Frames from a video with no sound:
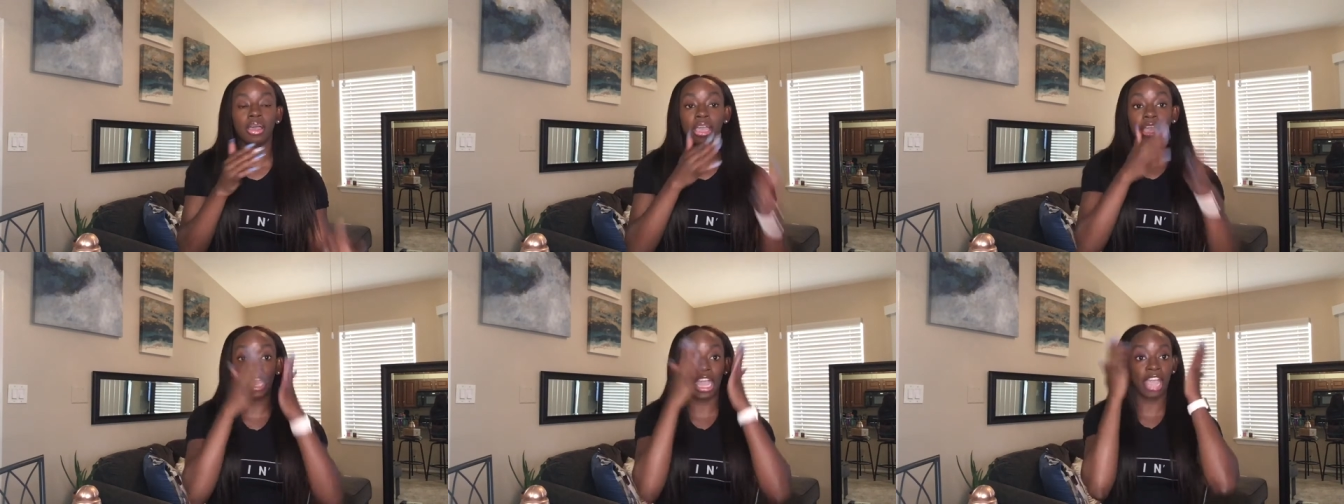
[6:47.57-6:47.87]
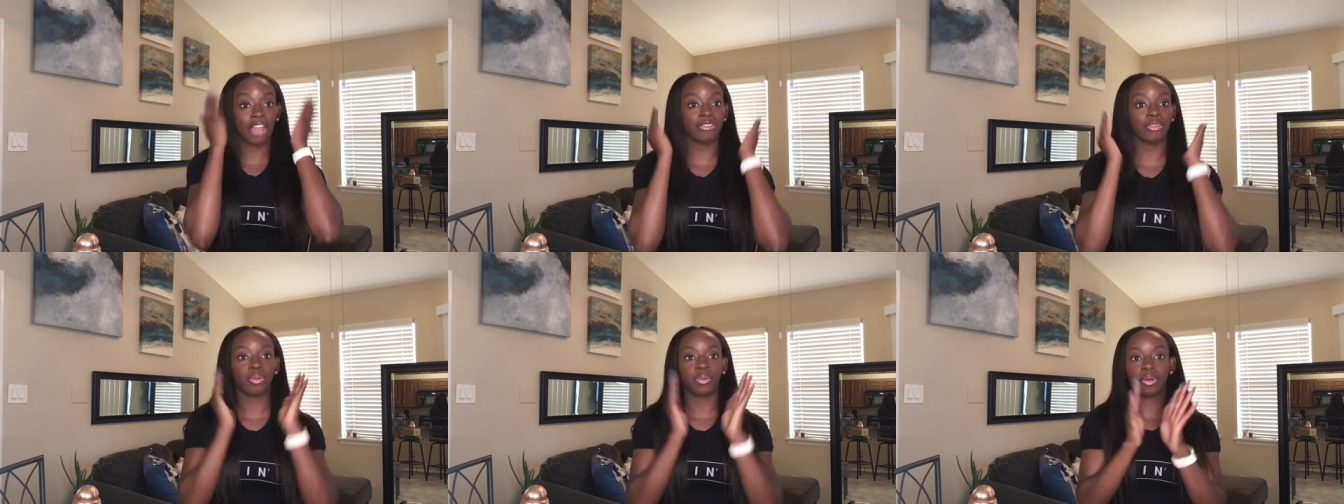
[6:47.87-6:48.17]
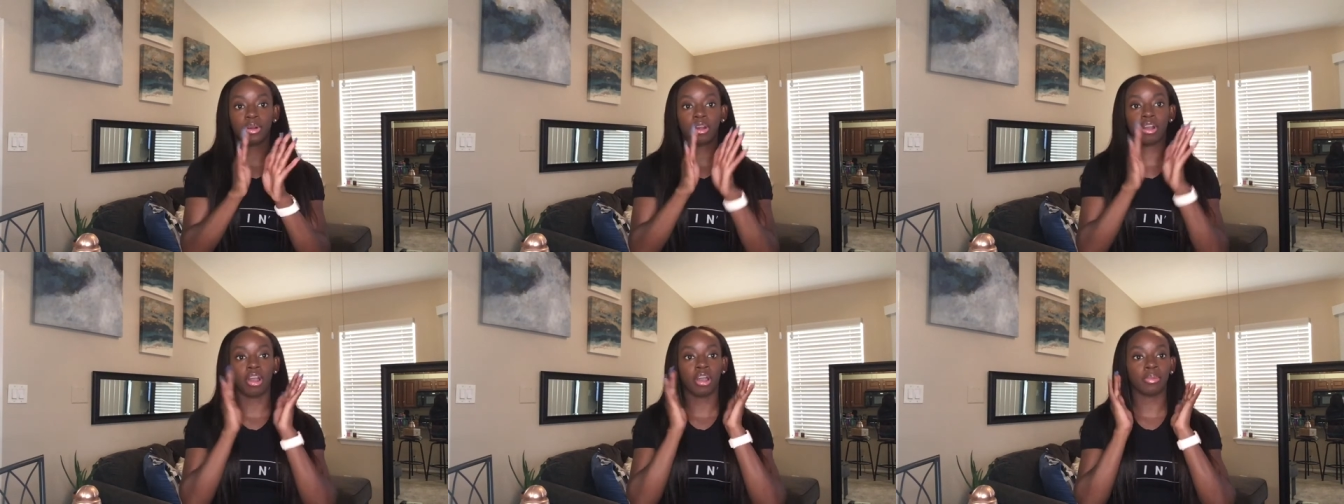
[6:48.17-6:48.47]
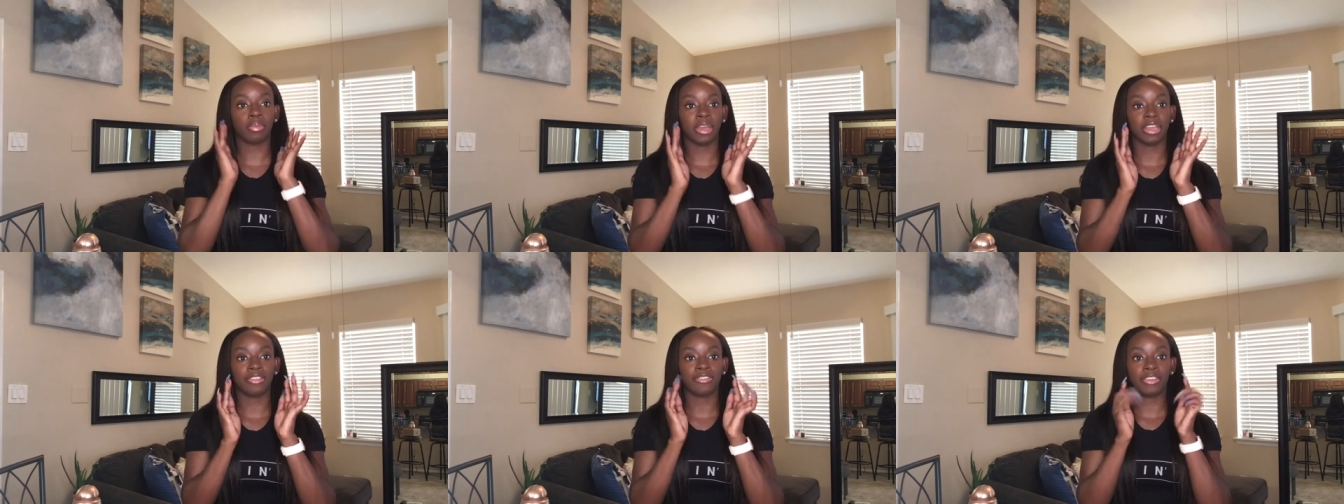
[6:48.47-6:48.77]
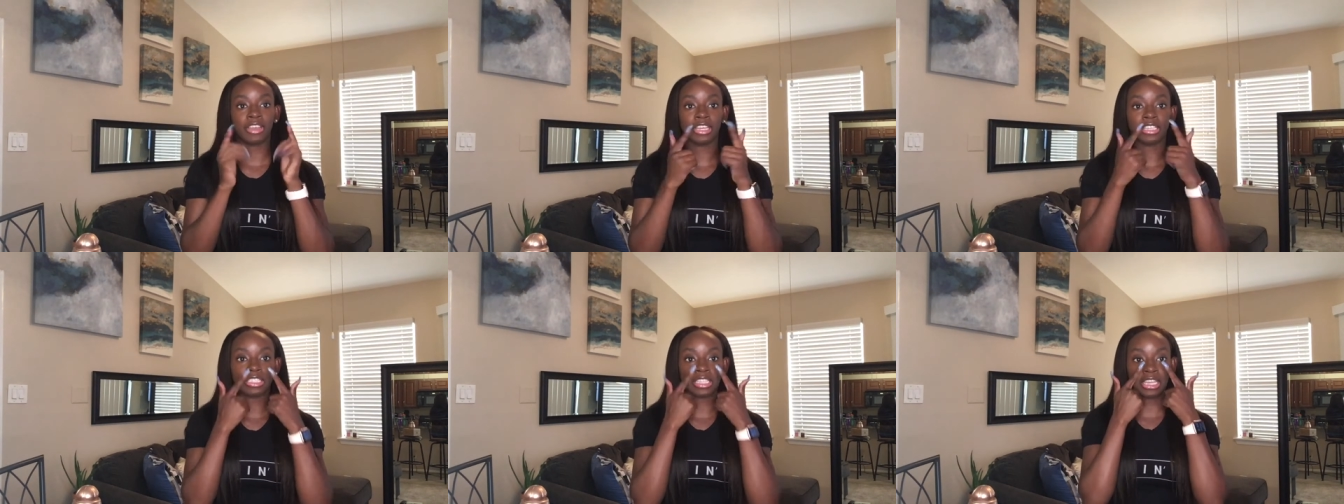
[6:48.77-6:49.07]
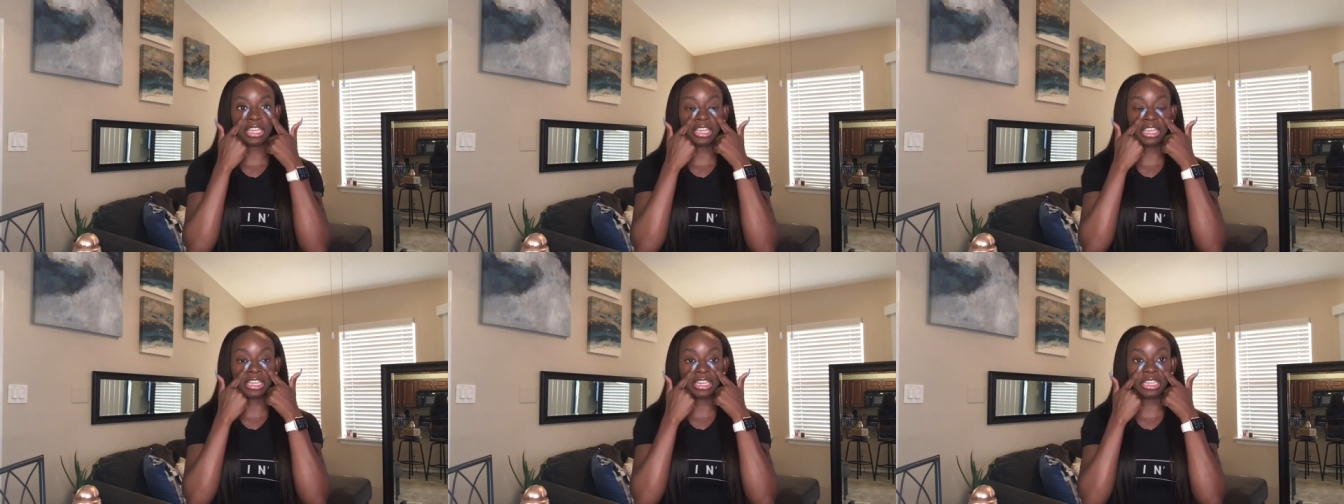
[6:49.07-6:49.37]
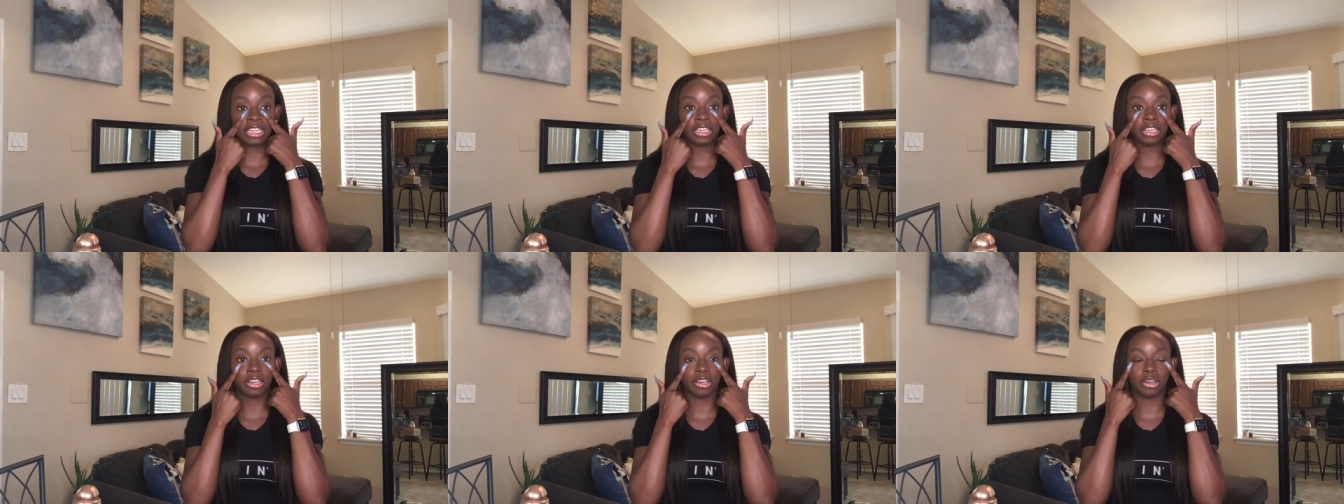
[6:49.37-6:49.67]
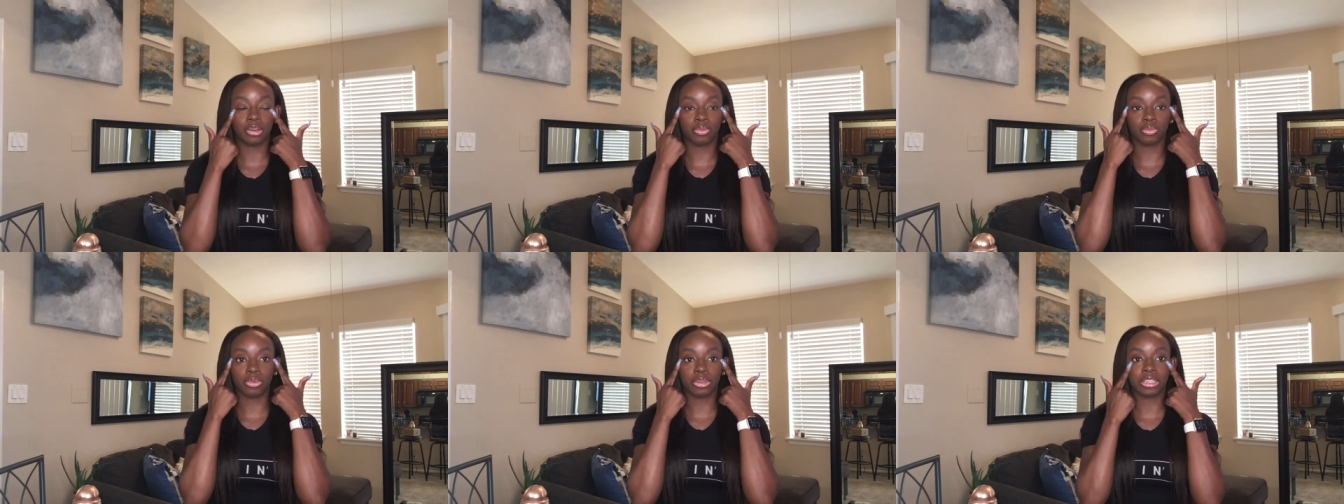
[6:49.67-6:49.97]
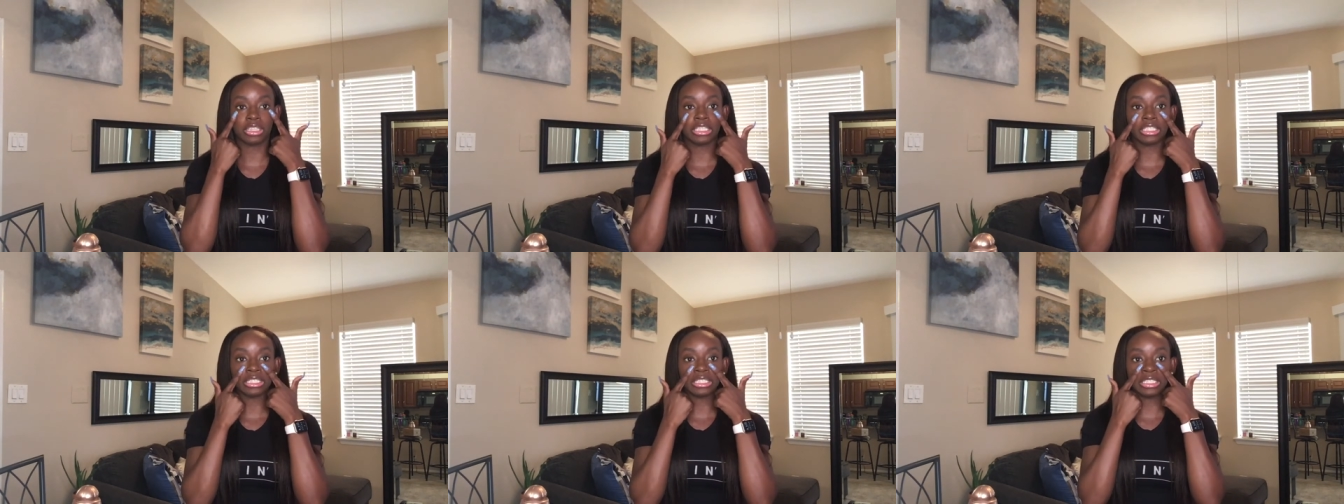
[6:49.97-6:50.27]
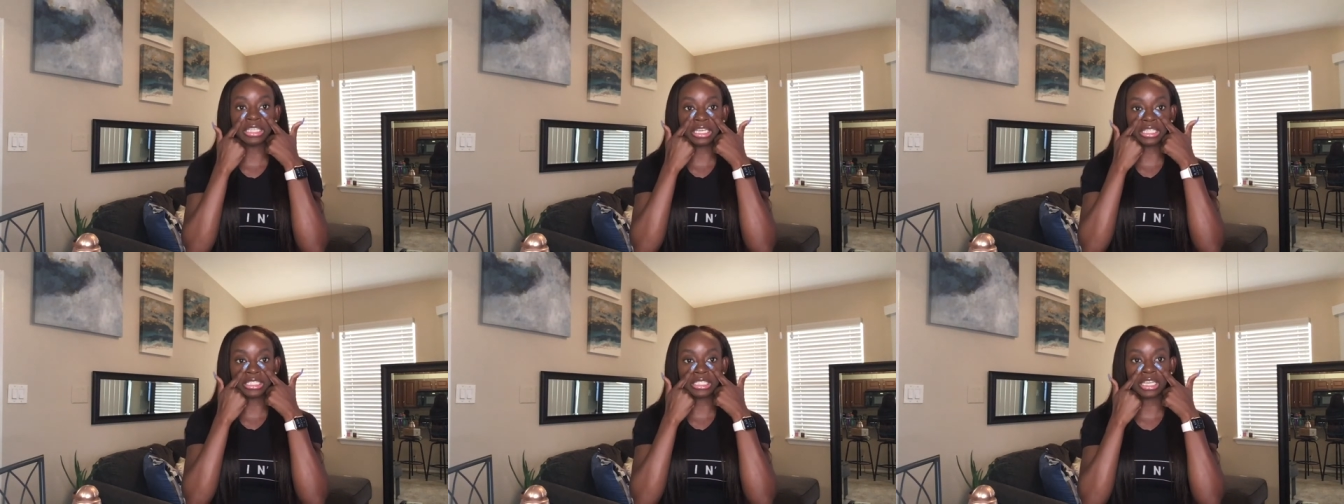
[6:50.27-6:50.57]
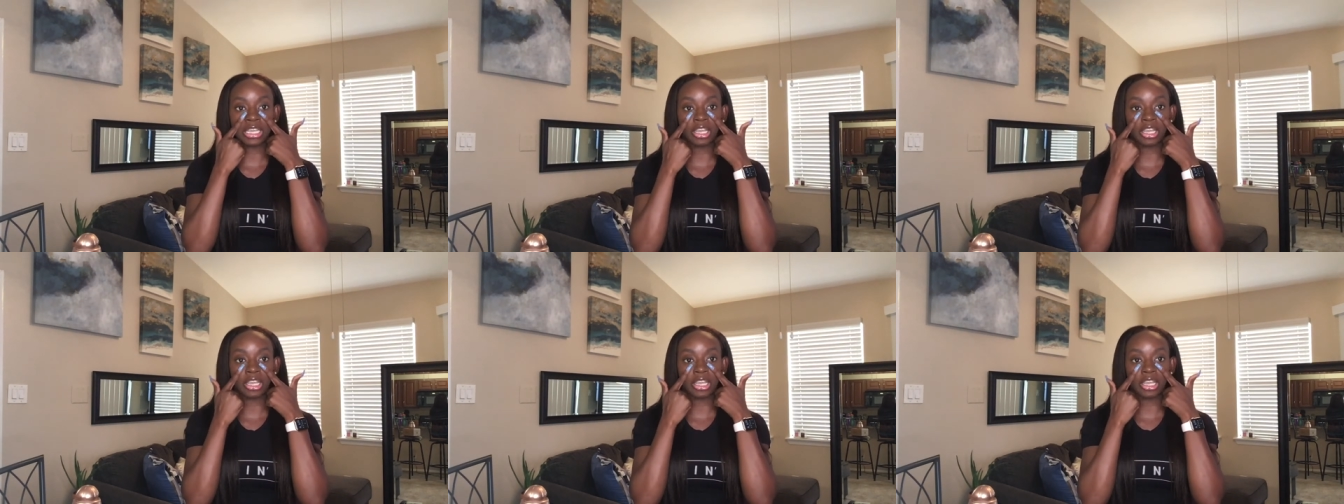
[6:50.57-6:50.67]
everywhere on my face. Like, in here really doesn't